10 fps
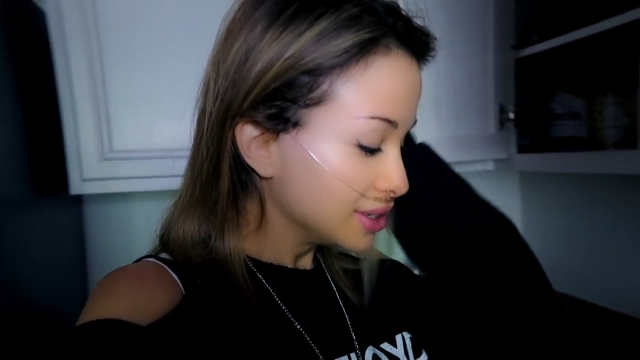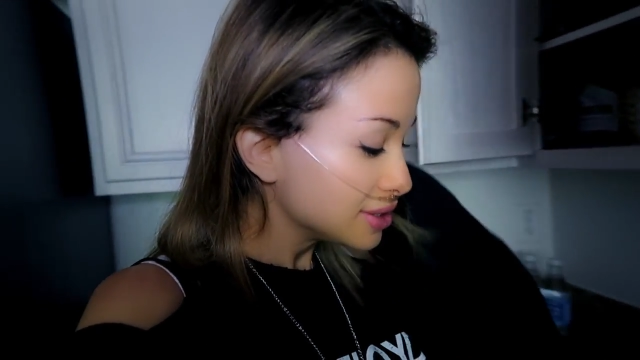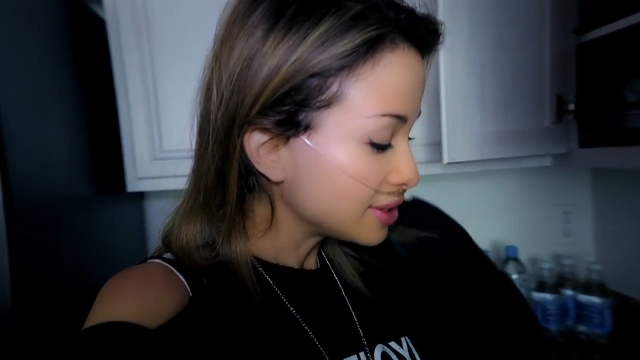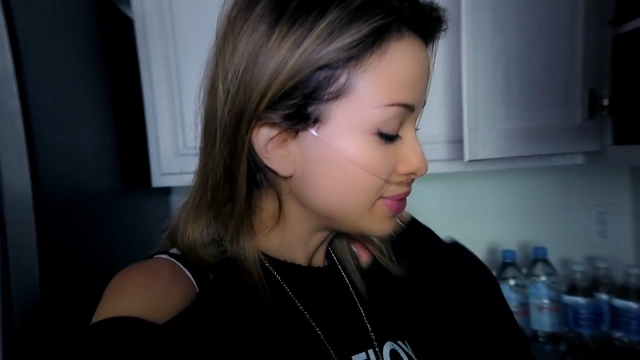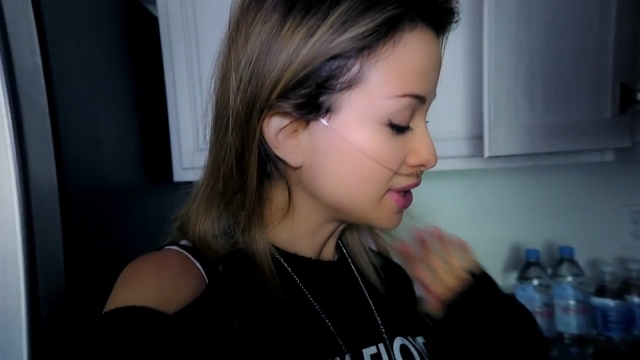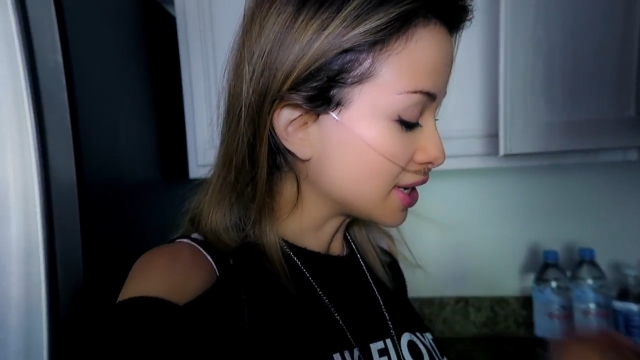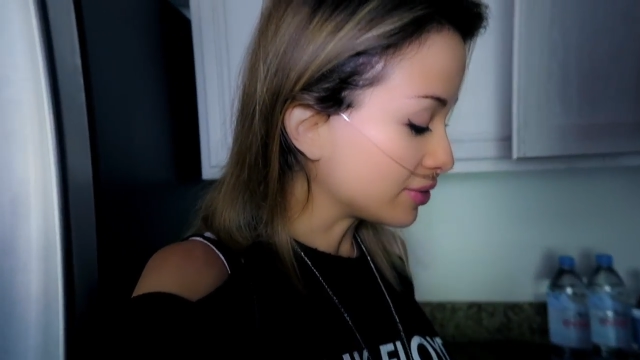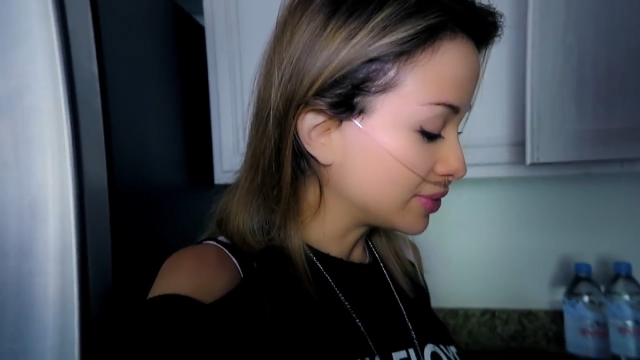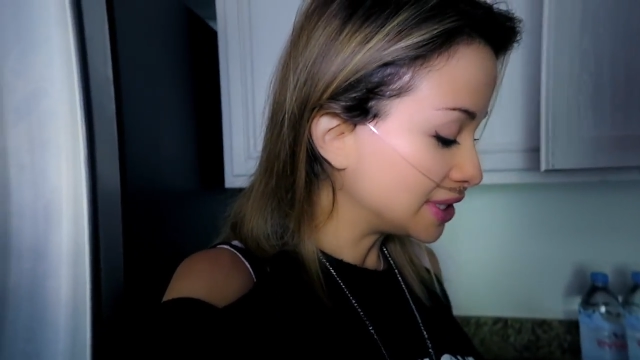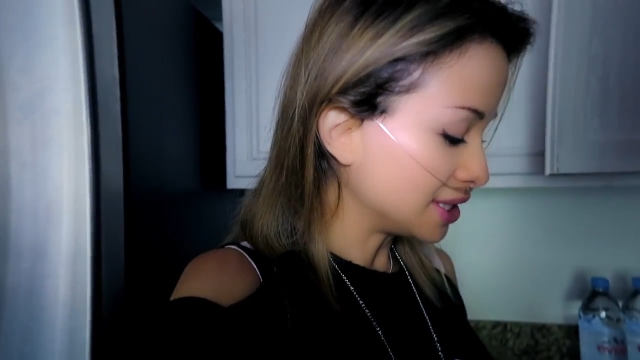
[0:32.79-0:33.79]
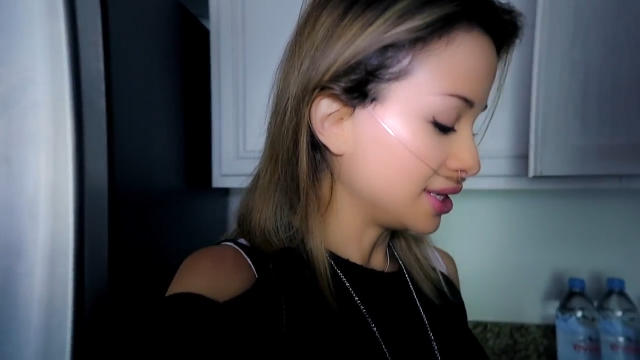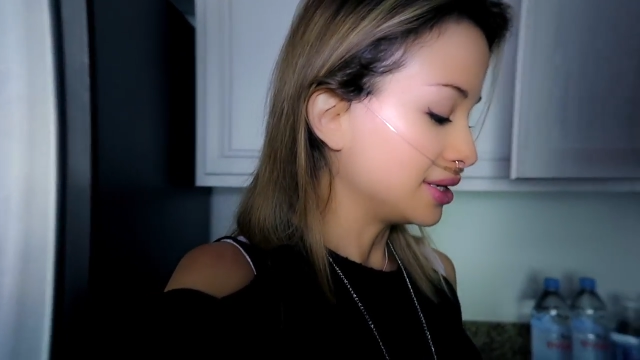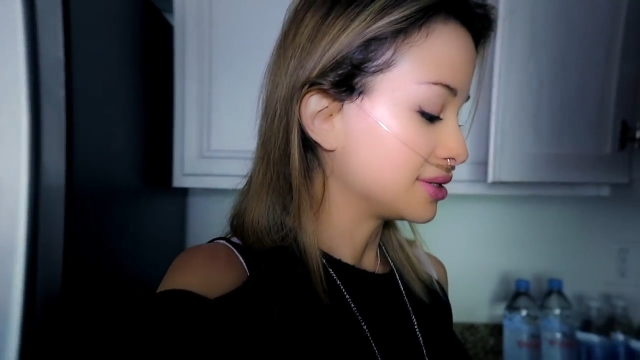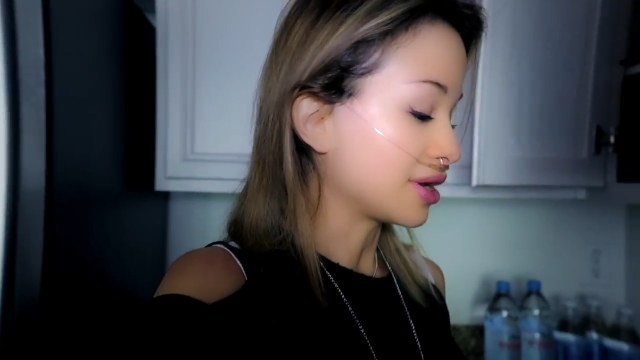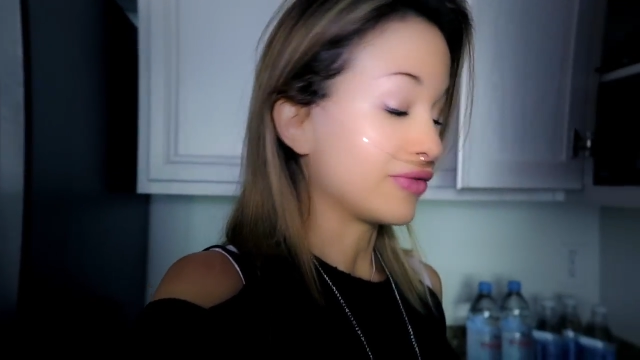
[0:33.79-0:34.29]
something that I recently
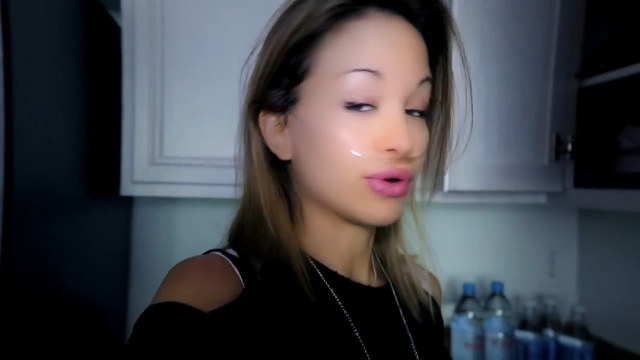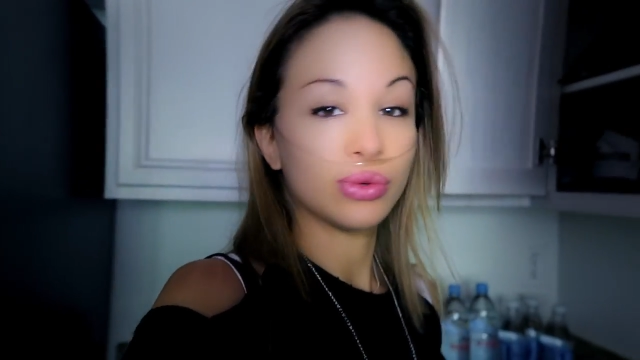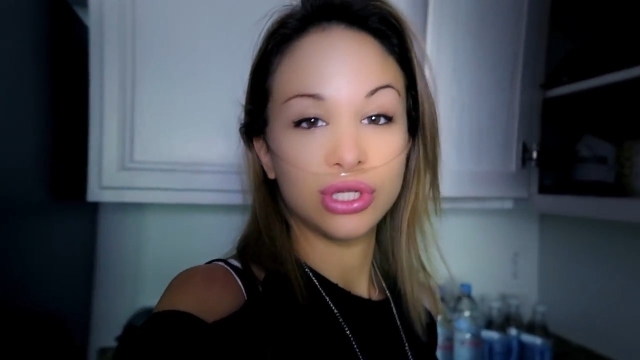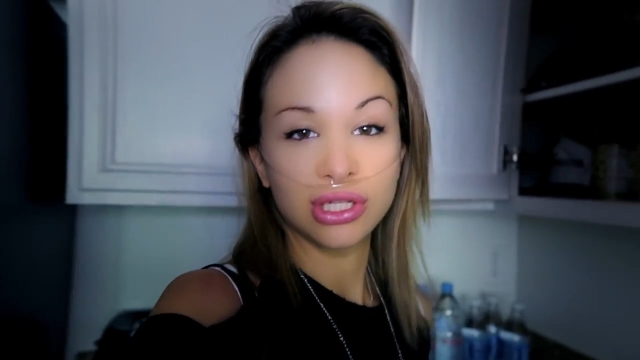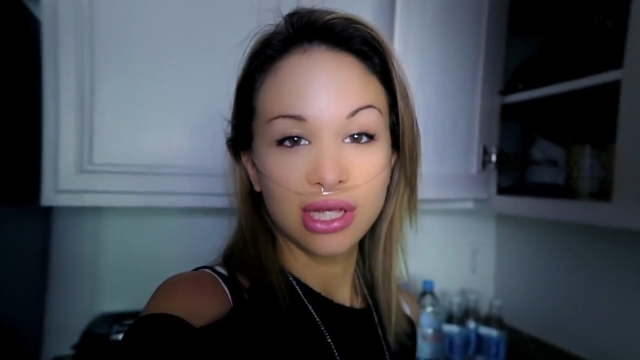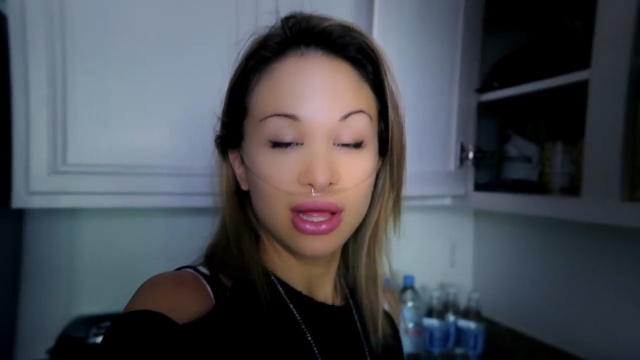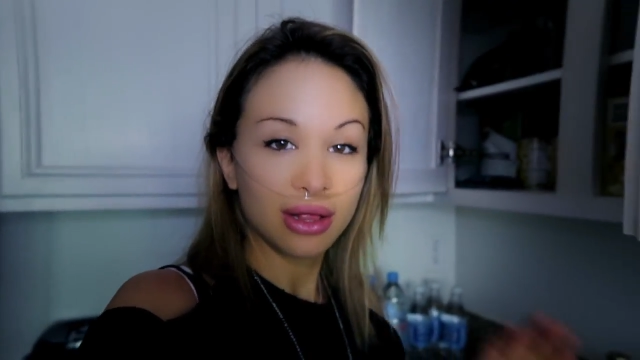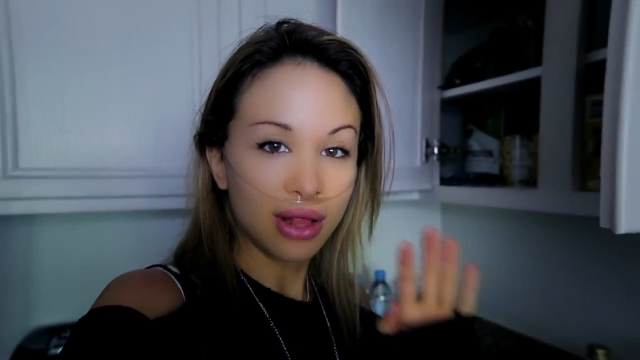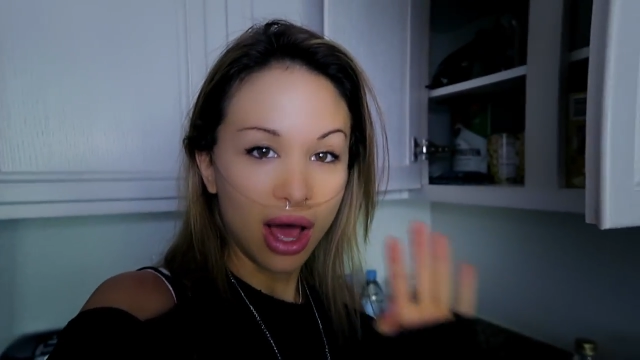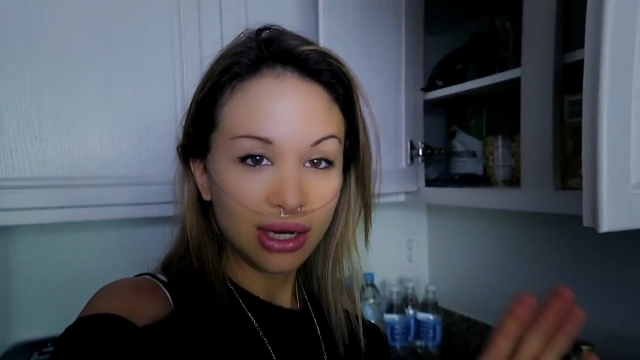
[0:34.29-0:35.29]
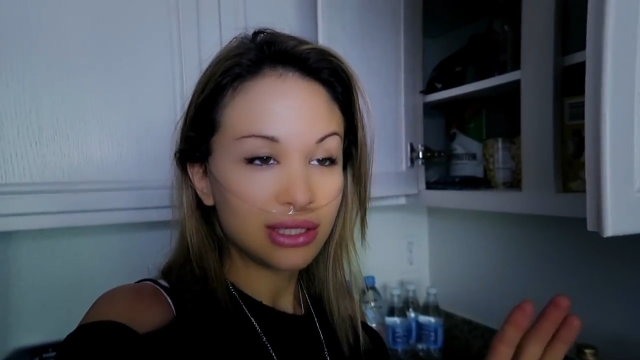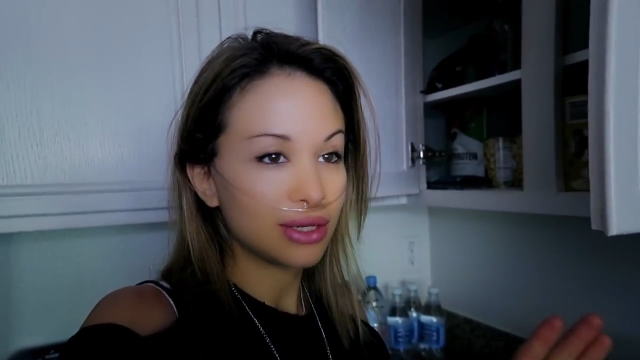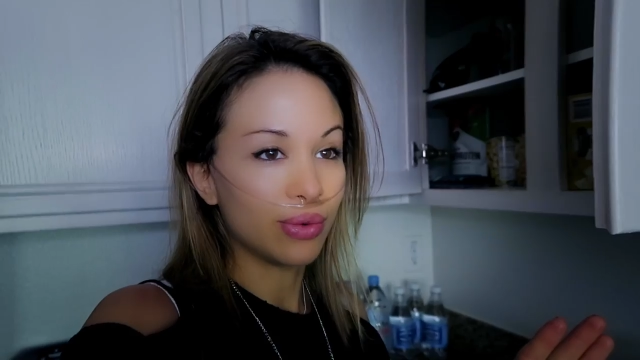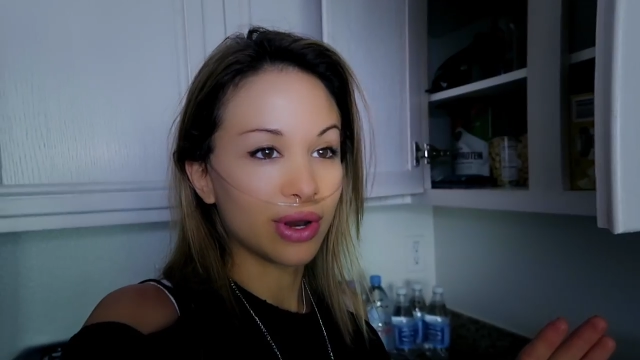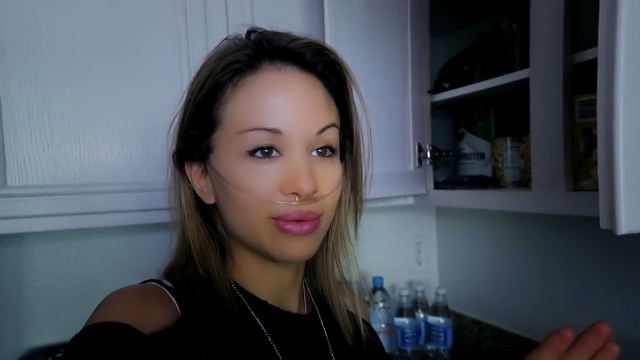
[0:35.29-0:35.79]
discovered, which is honestly
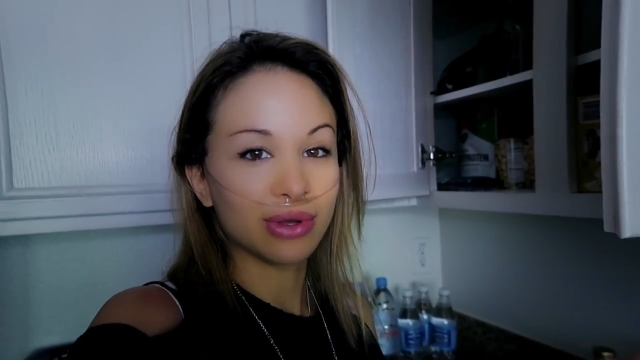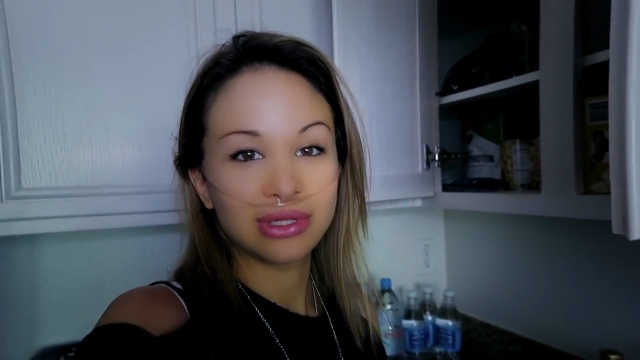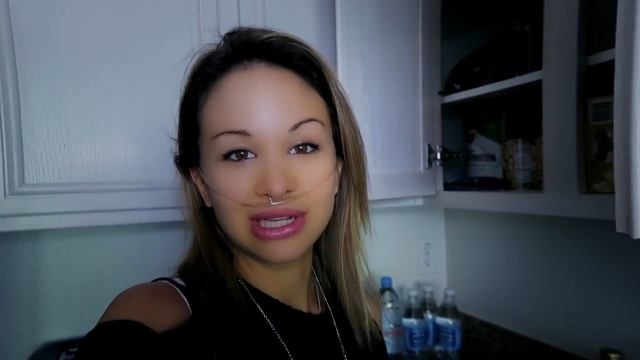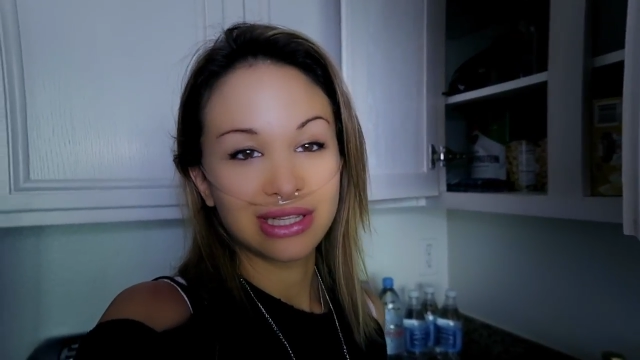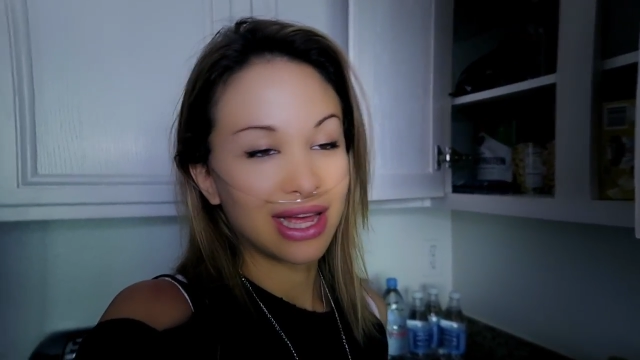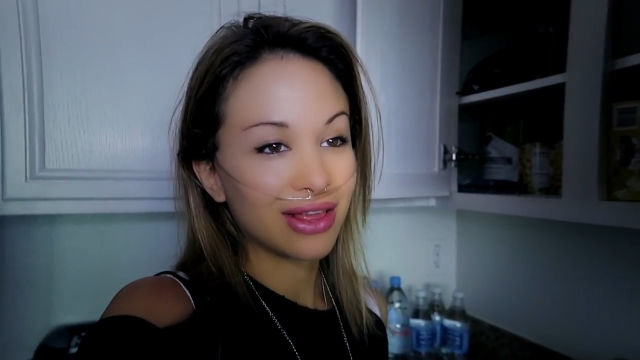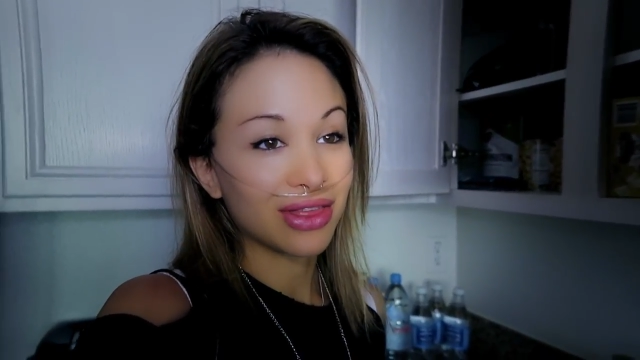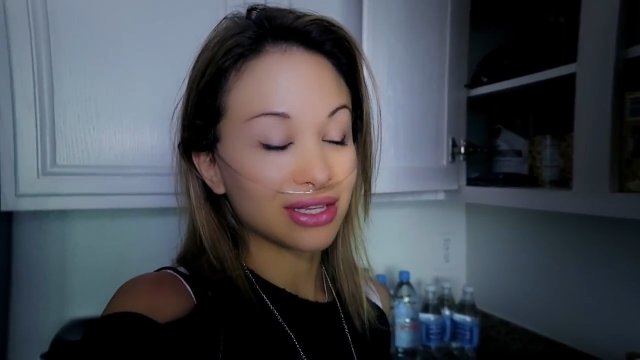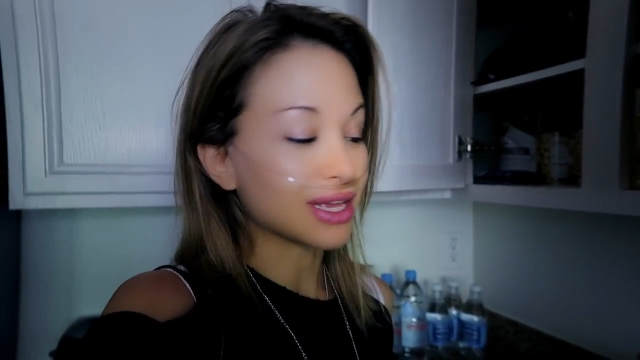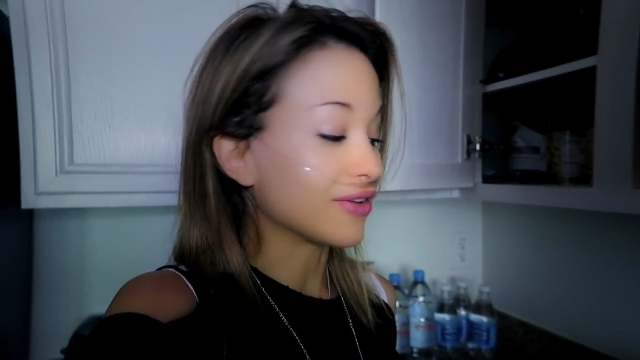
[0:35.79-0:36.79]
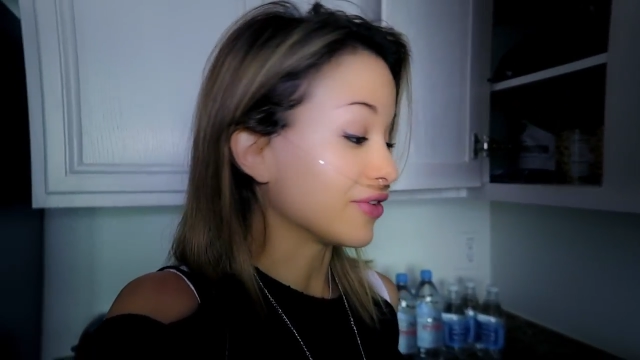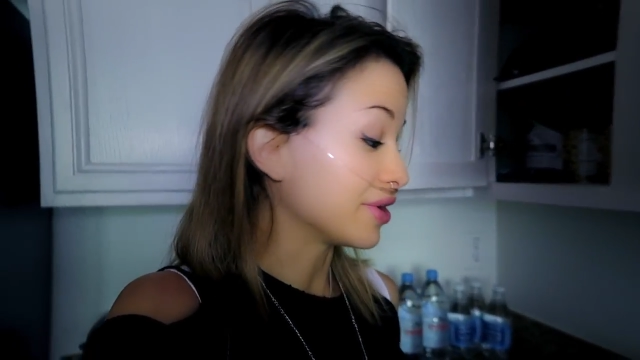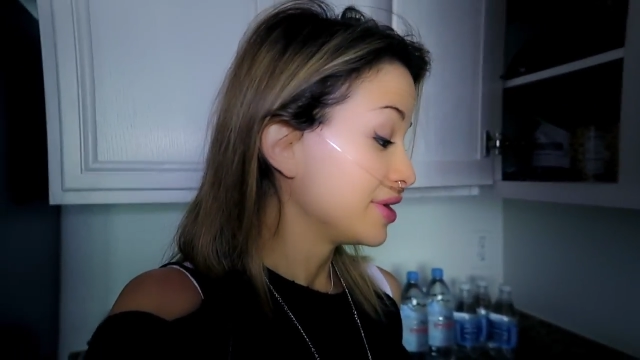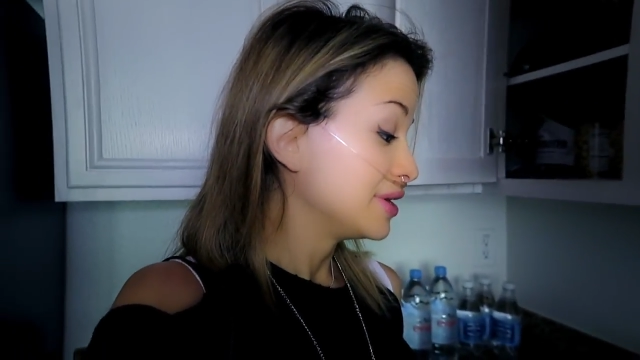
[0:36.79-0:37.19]
one of the most exciting things ever.